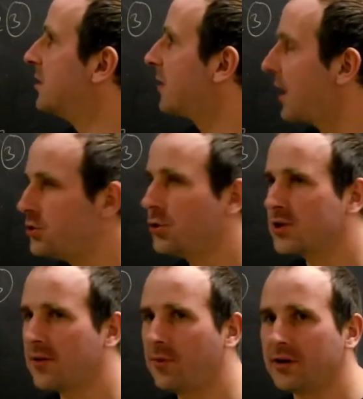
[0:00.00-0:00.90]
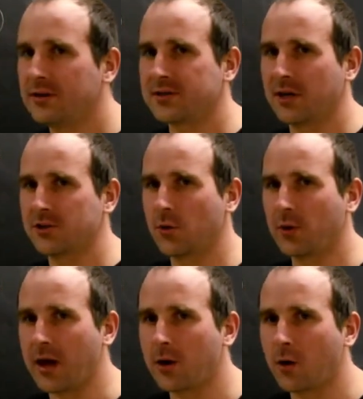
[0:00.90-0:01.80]
k-choosable, it is also
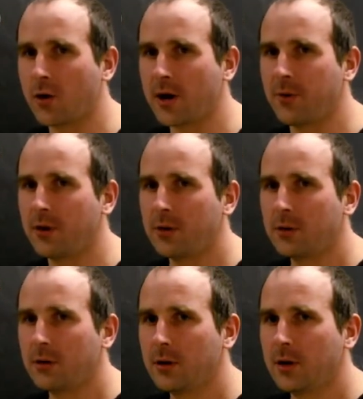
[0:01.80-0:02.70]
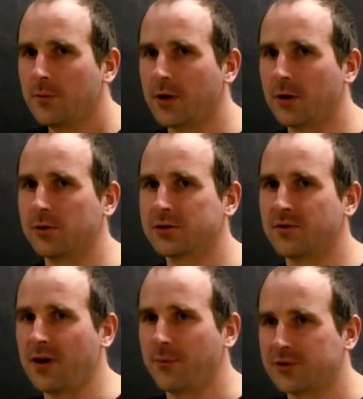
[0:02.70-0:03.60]
k-colorable, because
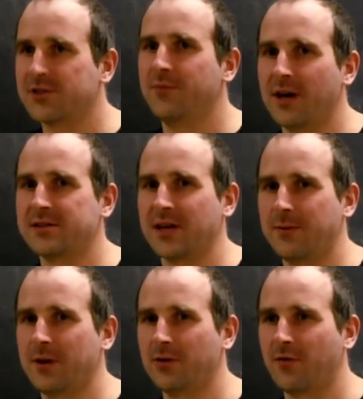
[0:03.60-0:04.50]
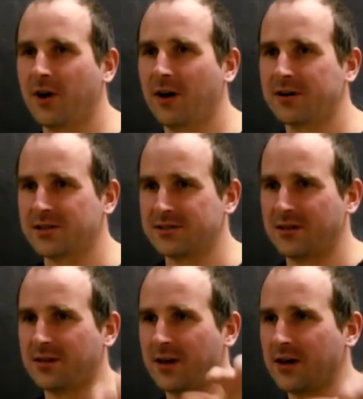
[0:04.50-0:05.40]
one possible assignment of colors is
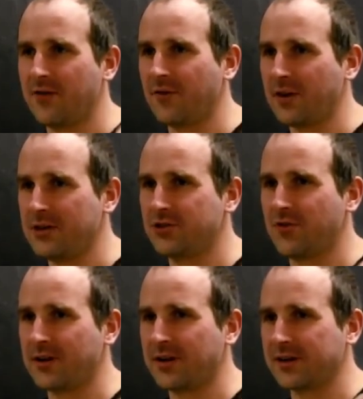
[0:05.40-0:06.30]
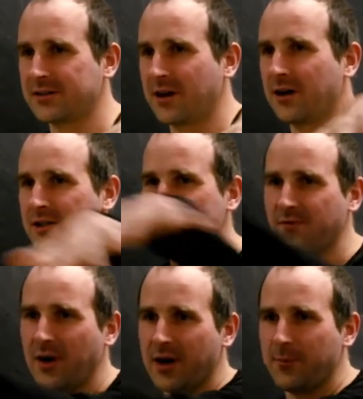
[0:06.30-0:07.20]
that I give each vertex colors 1
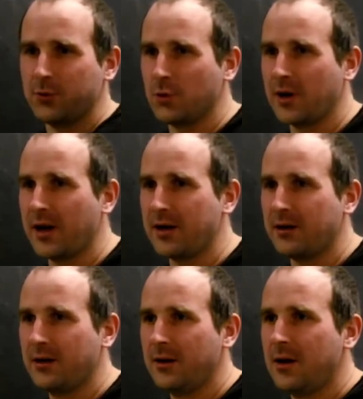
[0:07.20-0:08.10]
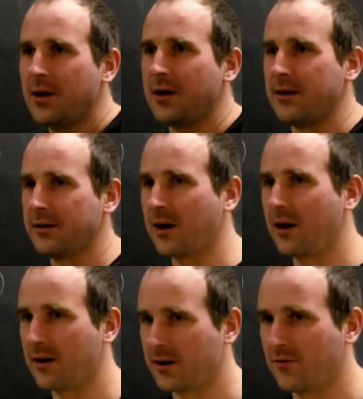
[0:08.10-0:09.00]
up to k, and then
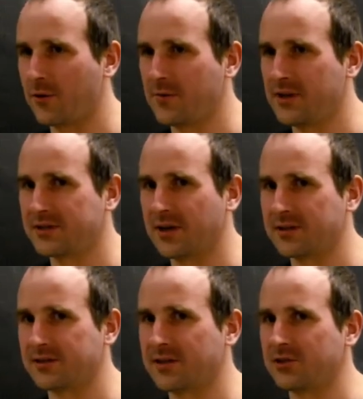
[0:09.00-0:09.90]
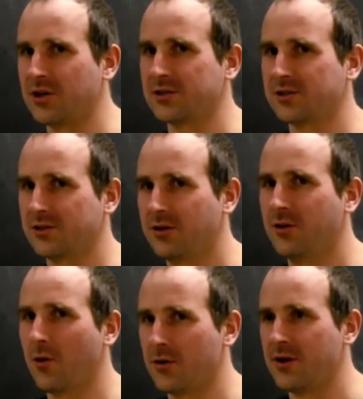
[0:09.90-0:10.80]
coloring from these lists is just
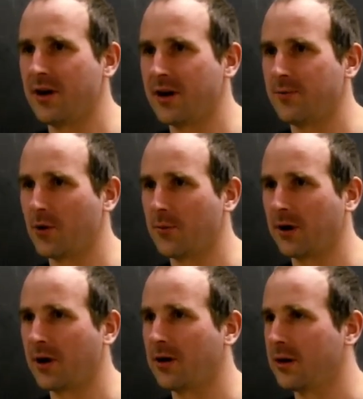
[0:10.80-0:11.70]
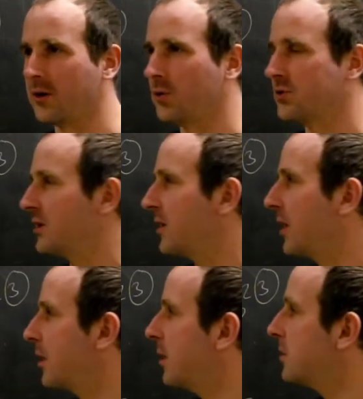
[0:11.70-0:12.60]
ordinary proper coloring using k
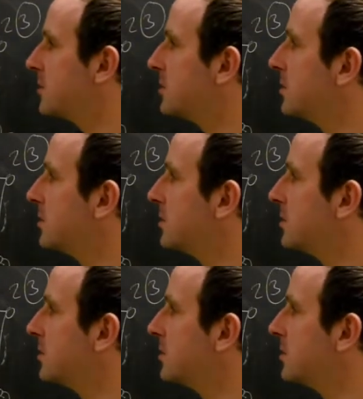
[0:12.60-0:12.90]
colors.